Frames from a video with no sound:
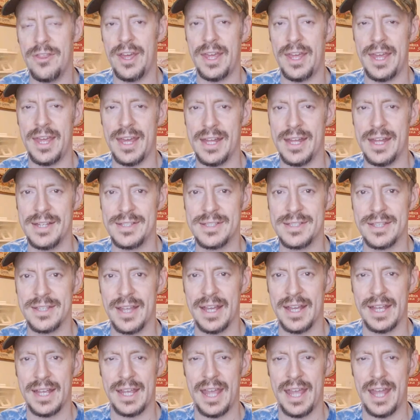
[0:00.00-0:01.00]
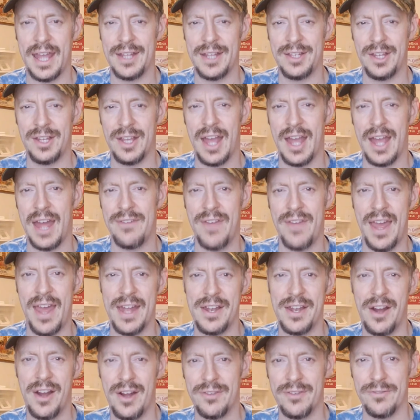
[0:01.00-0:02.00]
hits, and you kind of
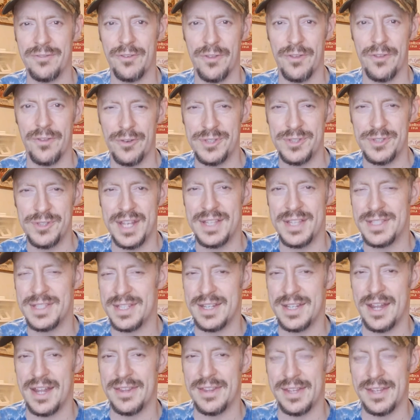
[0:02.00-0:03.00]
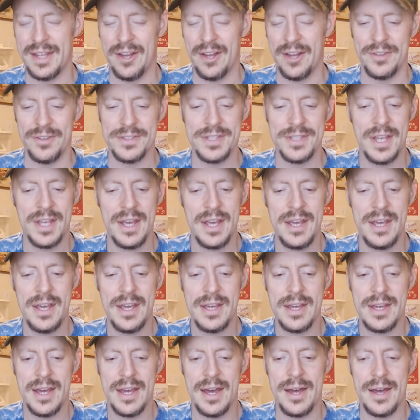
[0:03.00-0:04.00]
headhunt for those hits and nothing else.
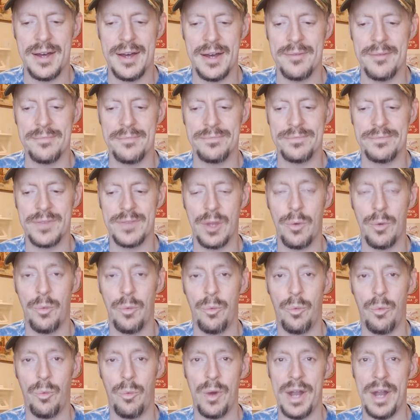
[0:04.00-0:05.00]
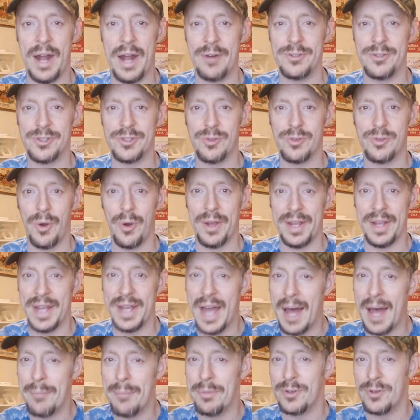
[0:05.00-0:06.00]
When I was growing
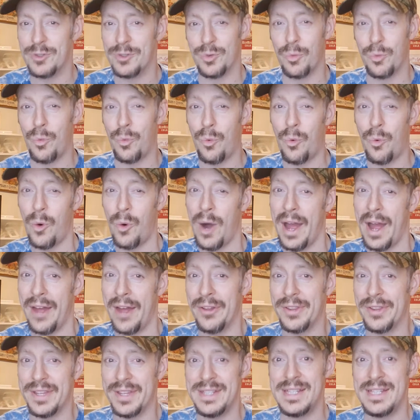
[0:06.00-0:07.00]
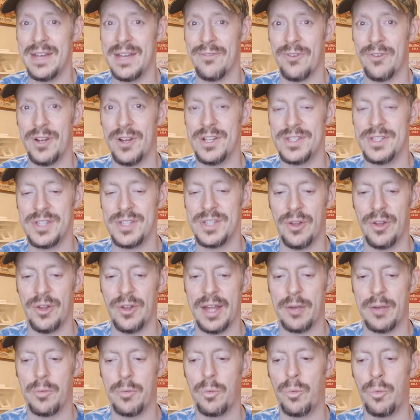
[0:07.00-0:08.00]
up, it was wildly different. So
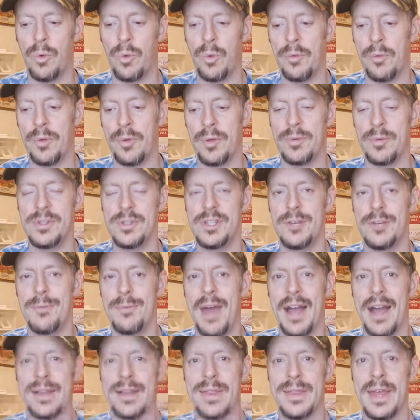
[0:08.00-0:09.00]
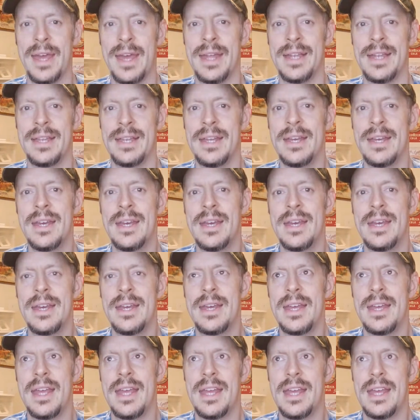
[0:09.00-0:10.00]
what we would do back then
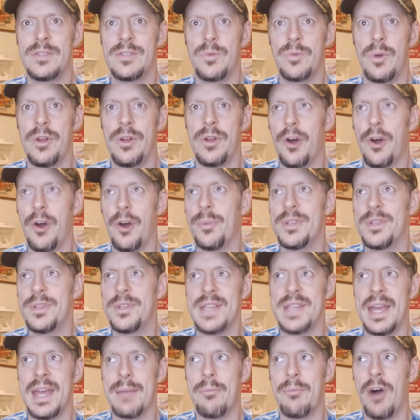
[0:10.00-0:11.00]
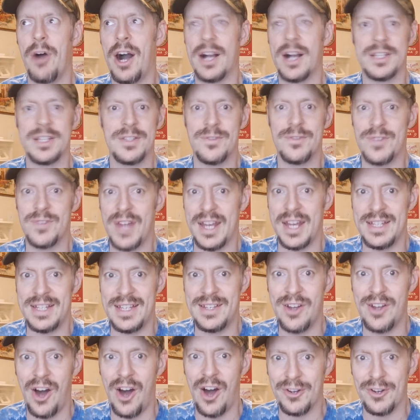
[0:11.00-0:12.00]
is we would open, say, a box of 90
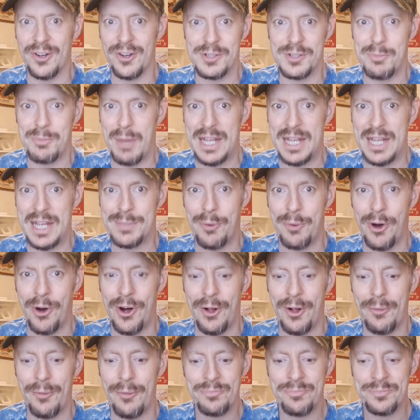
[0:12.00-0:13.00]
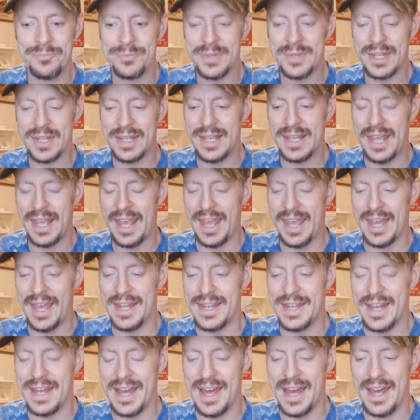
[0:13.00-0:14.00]
Donruss baseball,
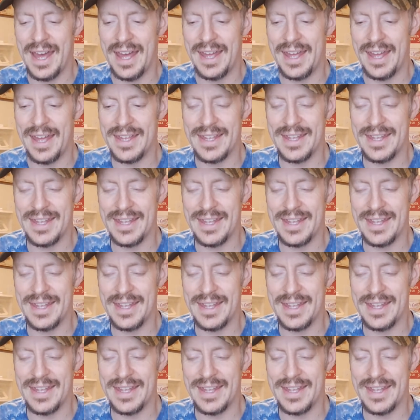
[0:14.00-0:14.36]
and